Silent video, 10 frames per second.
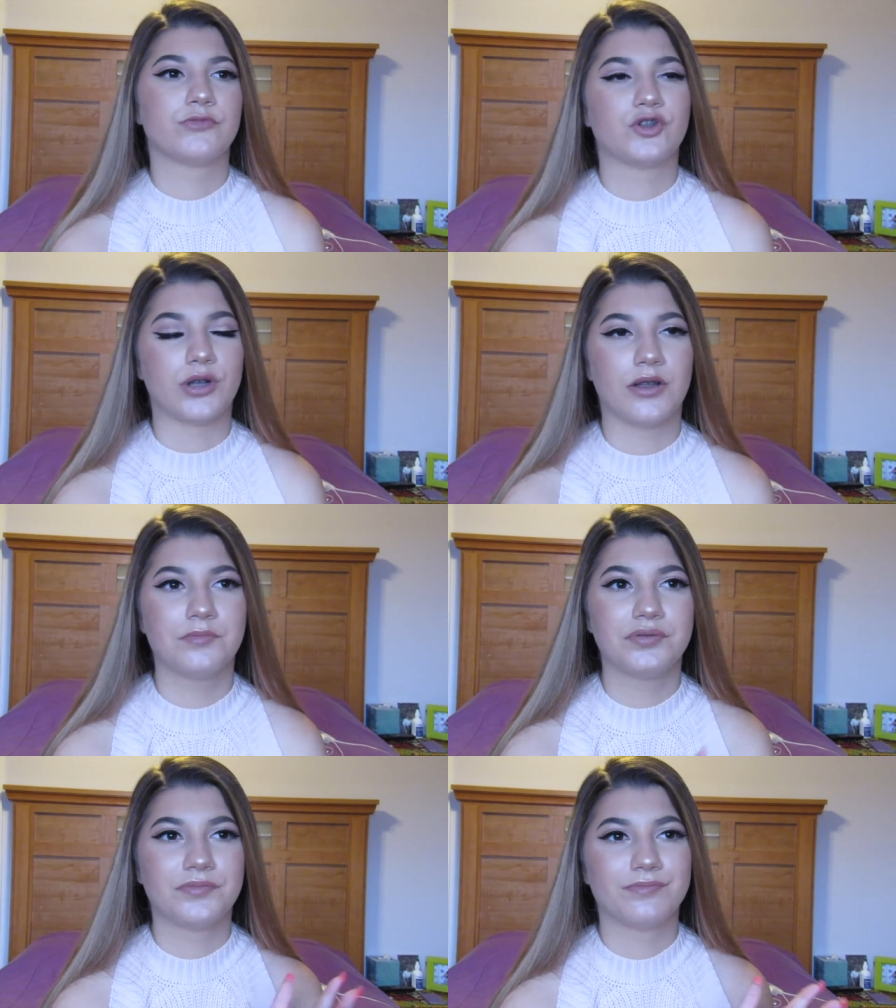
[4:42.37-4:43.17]

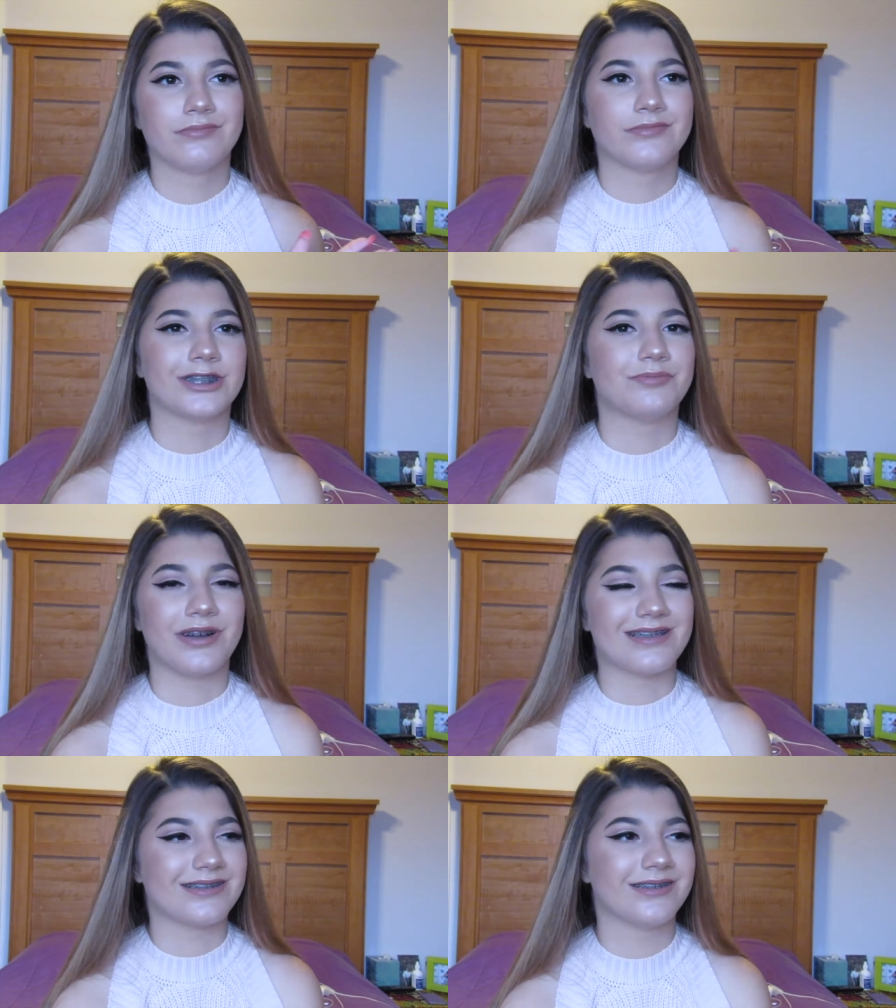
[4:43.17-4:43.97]
Trump, the
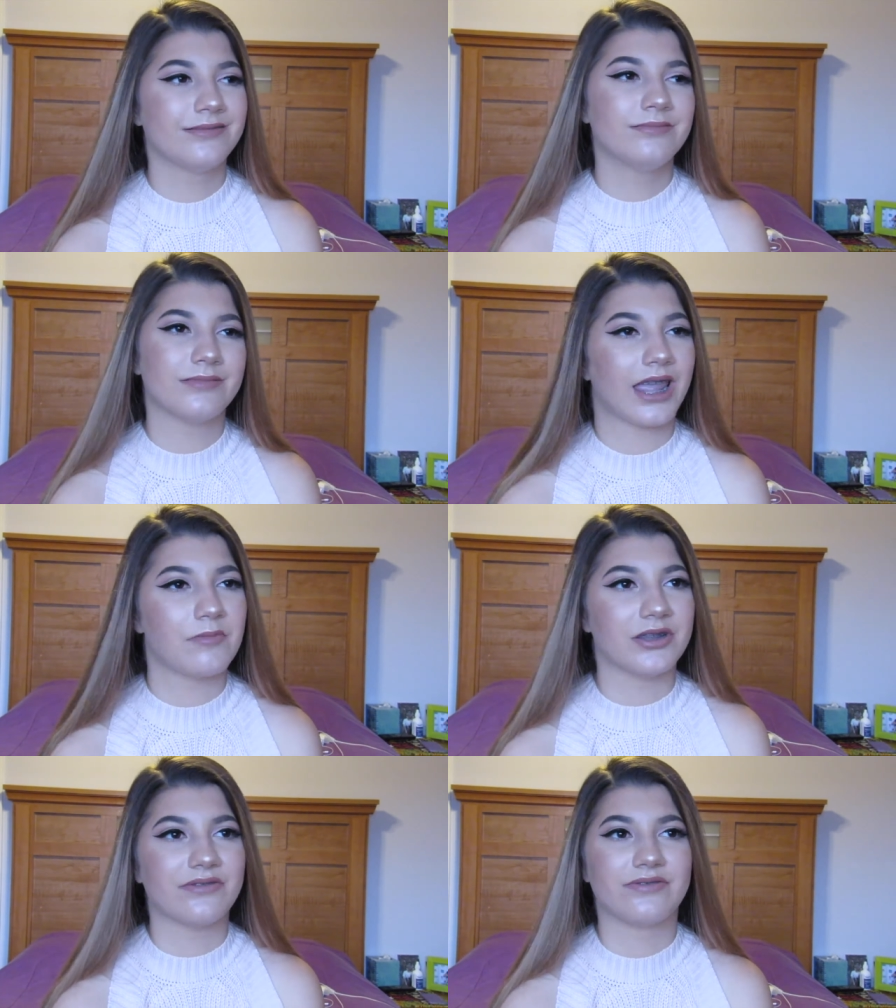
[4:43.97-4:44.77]
president, I
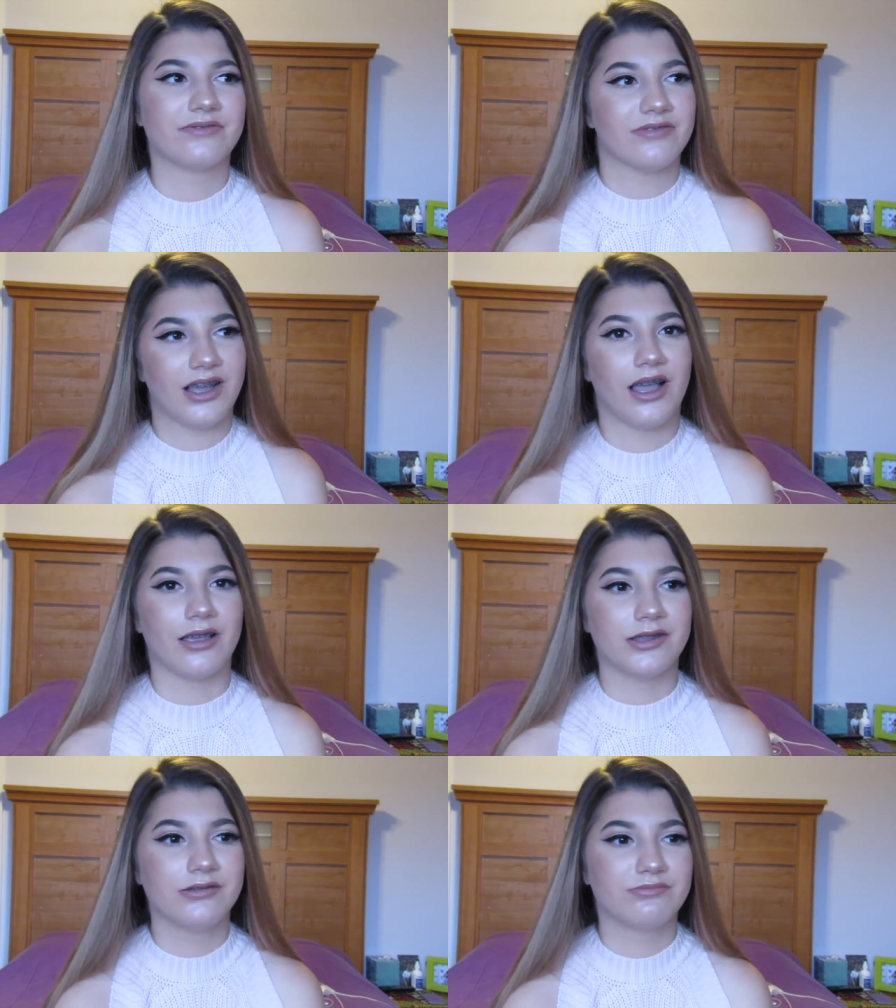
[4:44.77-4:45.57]
can't believe
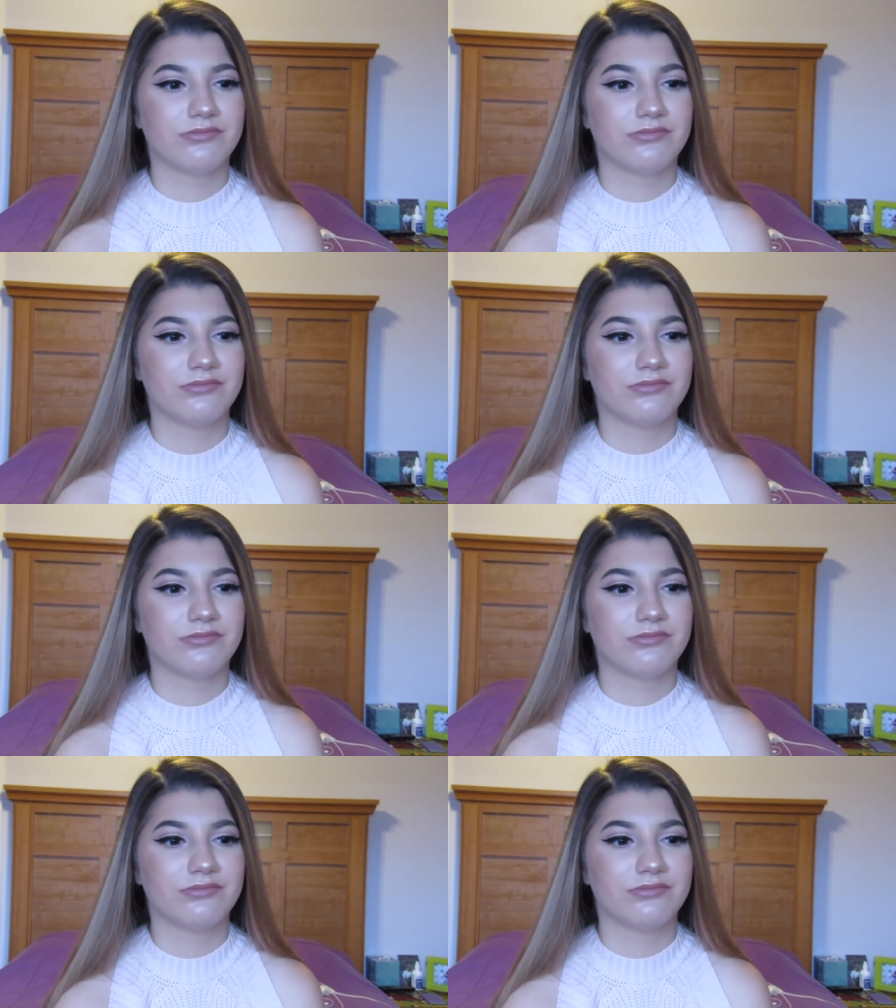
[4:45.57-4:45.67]
I